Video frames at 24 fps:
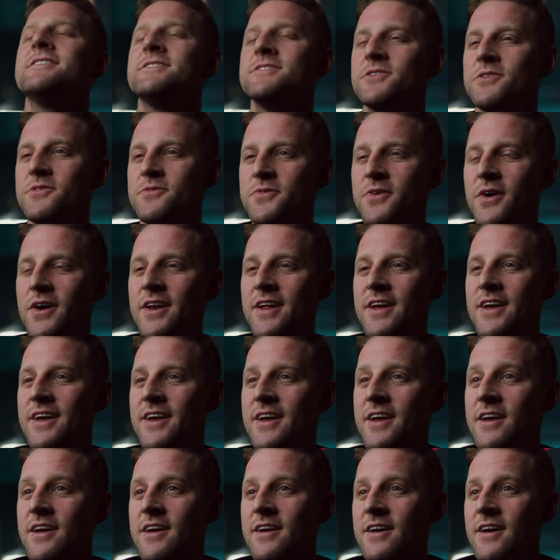Oh, so
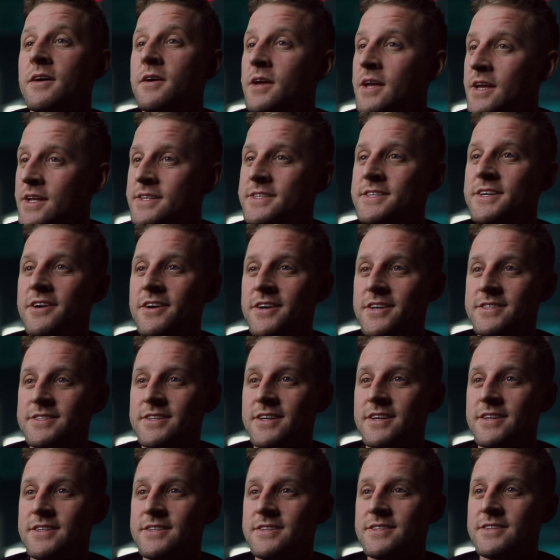funny. In
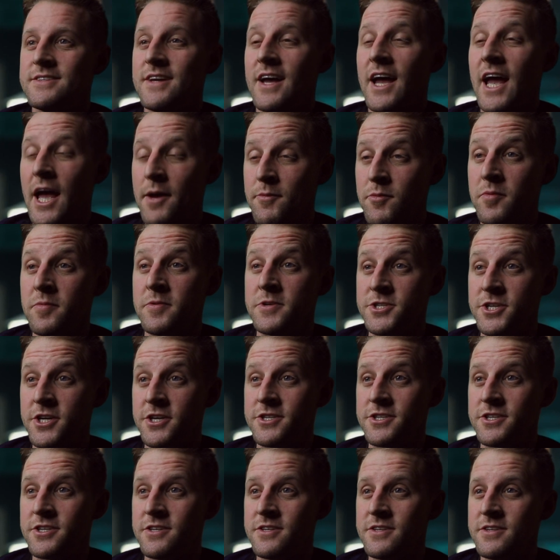seriousness, I am a
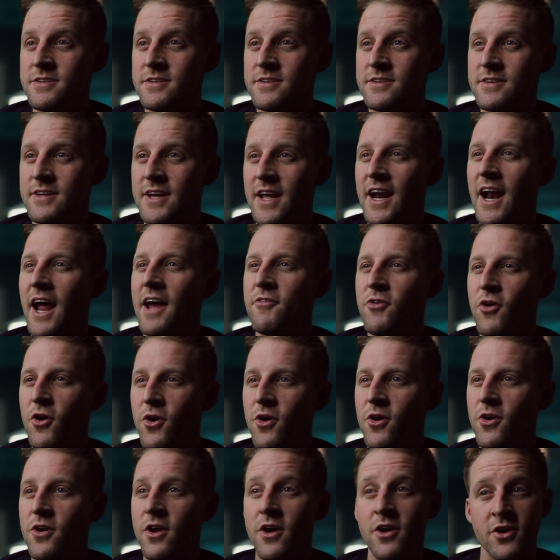magician. And I've
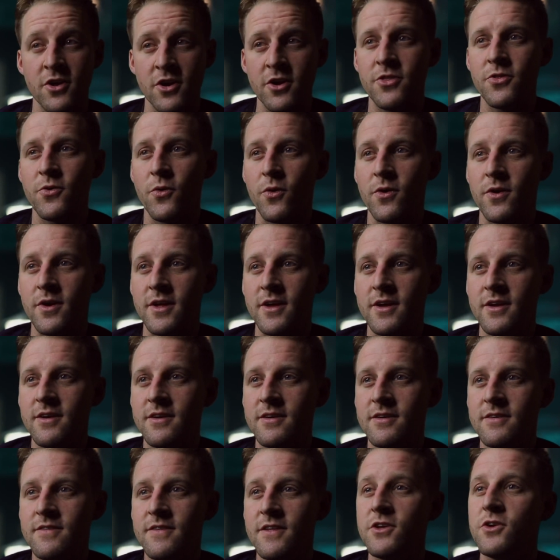heard on good authority
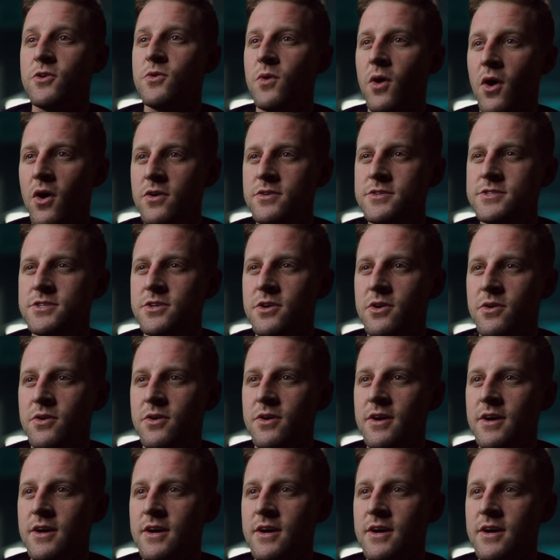that you also